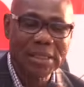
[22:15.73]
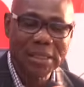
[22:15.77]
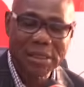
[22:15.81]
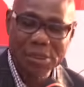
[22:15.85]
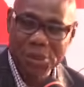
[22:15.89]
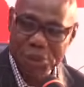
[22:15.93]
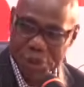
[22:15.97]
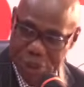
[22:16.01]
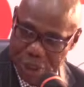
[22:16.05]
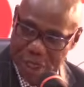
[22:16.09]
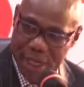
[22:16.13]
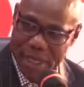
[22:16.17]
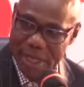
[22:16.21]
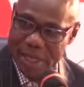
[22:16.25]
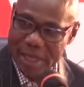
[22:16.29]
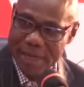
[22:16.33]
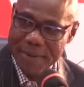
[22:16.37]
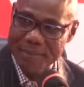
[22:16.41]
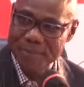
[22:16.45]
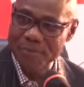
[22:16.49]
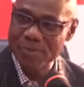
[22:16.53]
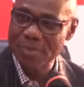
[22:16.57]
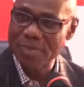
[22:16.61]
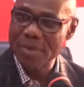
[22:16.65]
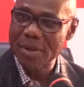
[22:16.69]
She
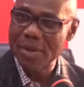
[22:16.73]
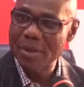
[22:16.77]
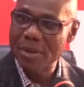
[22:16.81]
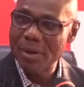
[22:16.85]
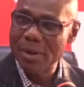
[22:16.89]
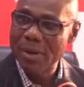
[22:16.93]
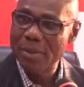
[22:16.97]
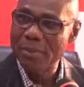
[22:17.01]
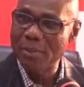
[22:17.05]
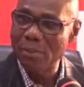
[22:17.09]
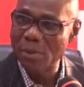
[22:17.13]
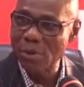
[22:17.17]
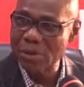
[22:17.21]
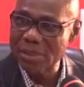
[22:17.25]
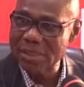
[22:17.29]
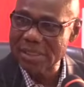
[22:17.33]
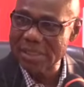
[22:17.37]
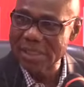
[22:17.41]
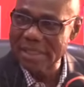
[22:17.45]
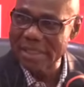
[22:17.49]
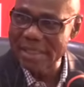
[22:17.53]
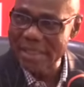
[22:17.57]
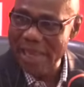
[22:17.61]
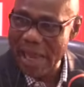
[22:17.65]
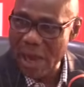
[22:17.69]
must,
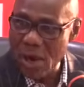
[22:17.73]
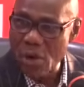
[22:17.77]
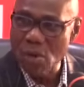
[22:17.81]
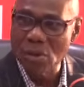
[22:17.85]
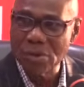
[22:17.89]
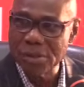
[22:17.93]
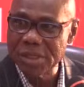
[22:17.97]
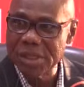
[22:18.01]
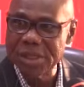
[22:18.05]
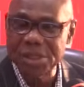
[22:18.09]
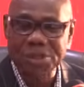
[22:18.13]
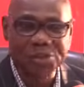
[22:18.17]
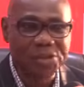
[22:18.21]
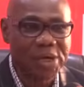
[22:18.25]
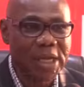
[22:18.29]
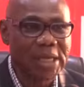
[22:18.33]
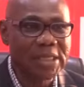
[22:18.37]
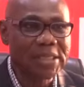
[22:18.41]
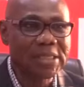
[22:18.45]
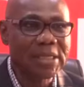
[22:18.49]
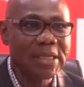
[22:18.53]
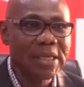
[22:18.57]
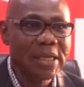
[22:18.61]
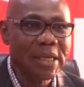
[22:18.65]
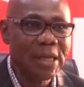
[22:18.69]
in her own
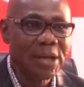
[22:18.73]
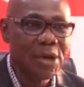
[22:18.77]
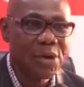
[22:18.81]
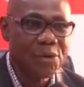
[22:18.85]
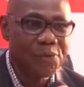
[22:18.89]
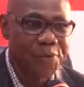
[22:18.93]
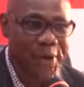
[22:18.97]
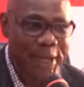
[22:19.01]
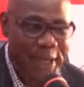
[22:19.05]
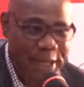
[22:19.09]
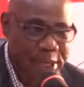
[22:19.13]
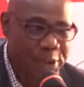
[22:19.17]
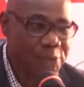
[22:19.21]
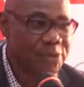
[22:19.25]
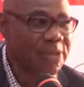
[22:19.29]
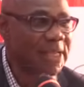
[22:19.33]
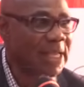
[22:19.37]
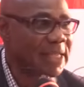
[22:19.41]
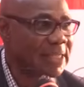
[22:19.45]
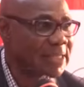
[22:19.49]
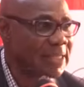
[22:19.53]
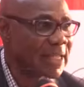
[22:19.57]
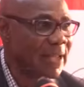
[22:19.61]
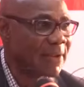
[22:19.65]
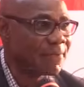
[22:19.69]
interest, recuse
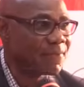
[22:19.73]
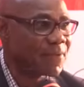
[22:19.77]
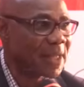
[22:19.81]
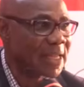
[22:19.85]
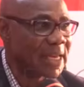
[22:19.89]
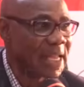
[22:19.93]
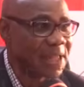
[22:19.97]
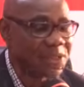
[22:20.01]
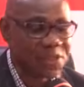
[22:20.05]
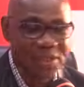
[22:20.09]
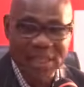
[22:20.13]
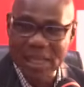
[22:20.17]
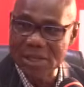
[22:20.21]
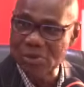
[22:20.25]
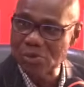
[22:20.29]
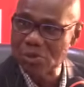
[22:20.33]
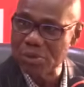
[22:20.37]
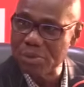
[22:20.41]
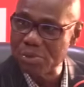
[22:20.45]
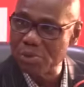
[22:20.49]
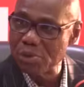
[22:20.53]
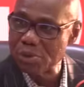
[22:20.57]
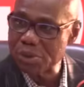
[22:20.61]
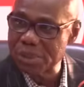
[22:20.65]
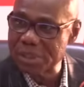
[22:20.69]
herself. And I think that's
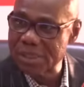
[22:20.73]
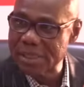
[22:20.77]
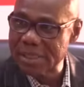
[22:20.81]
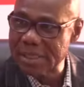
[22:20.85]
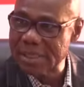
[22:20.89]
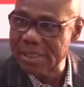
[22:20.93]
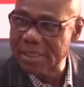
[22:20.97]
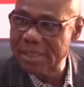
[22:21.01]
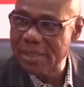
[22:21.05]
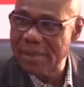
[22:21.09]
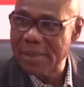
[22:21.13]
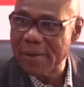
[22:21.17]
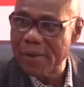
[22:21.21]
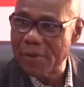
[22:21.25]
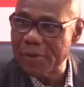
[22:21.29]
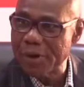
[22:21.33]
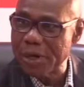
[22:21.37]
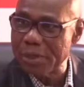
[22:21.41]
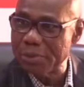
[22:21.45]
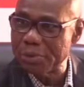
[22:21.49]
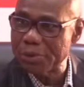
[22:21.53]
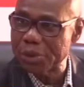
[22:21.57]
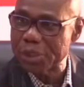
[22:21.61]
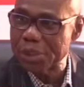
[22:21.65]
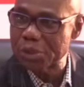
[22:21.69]
the most
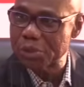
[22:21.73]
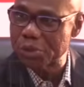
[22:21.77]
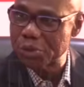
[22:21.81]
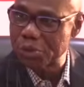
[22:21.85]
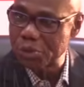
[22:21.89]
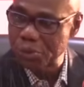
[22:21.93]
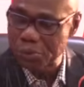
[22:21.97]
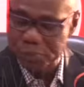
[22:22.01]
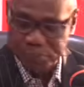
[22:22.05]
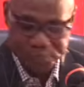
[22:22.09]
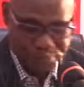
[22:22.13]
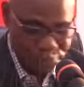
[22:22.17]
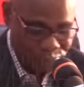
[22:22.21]
honorable thing to do.